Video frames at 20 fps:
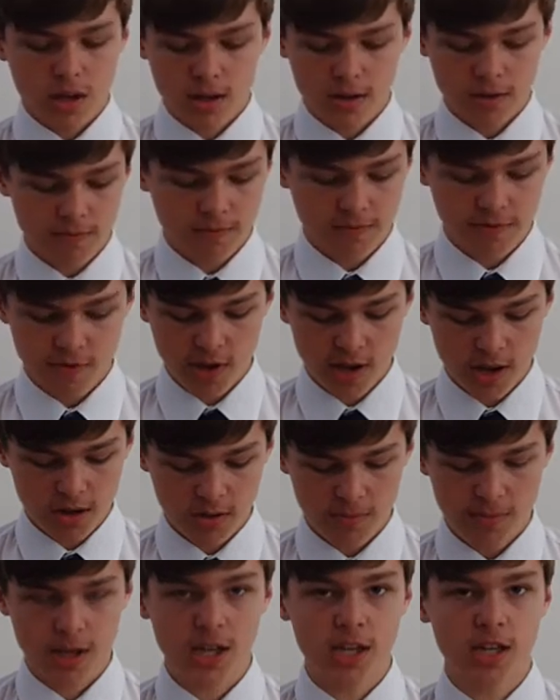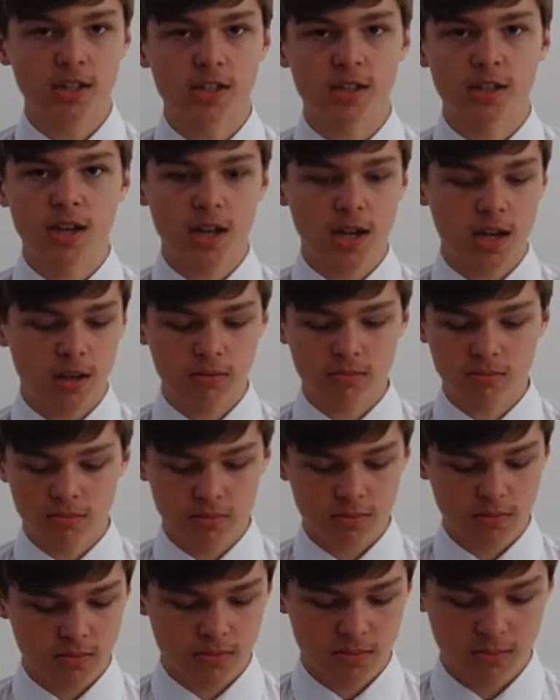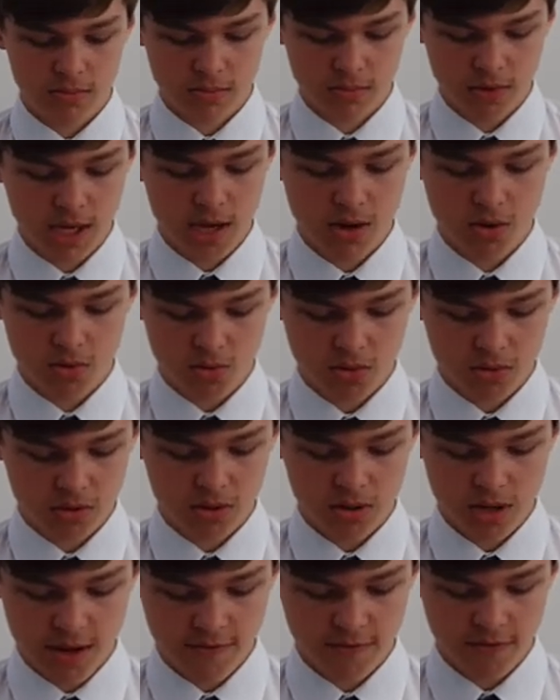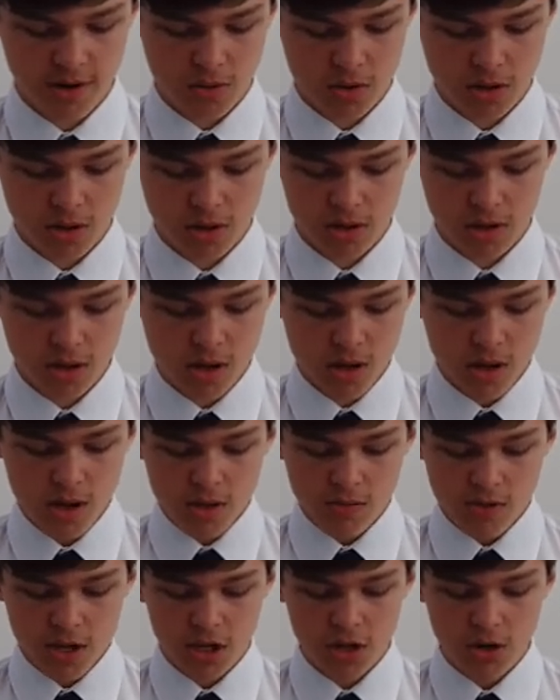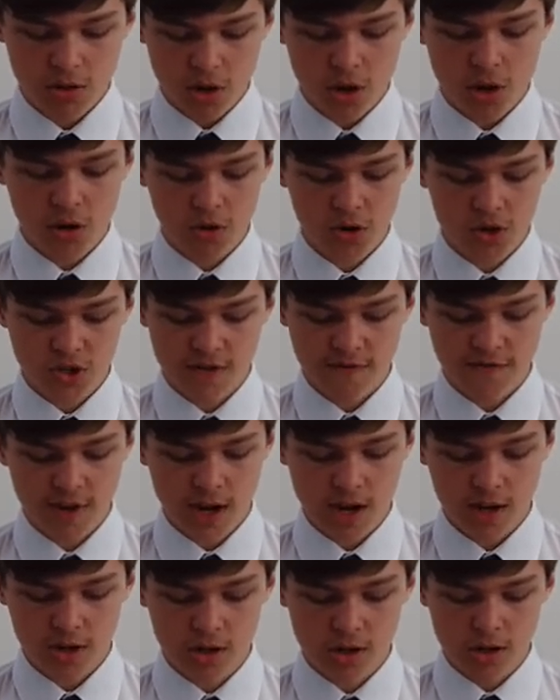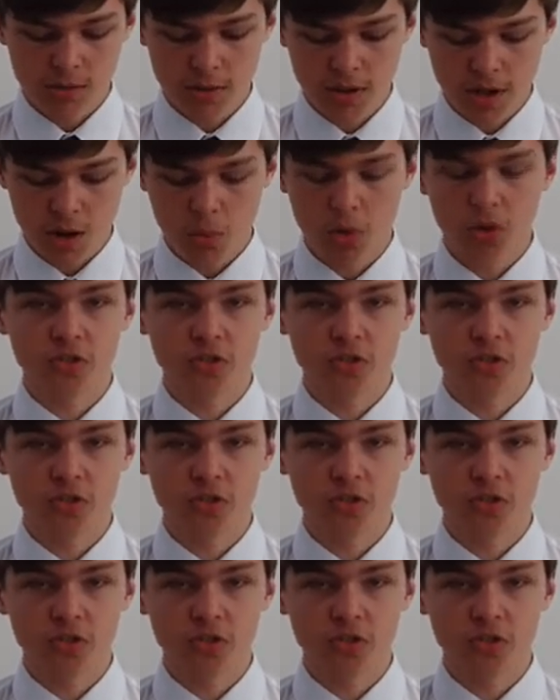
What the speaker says: and Vietnamese getting killed everywhere. They knew the horrors of Vietnam and they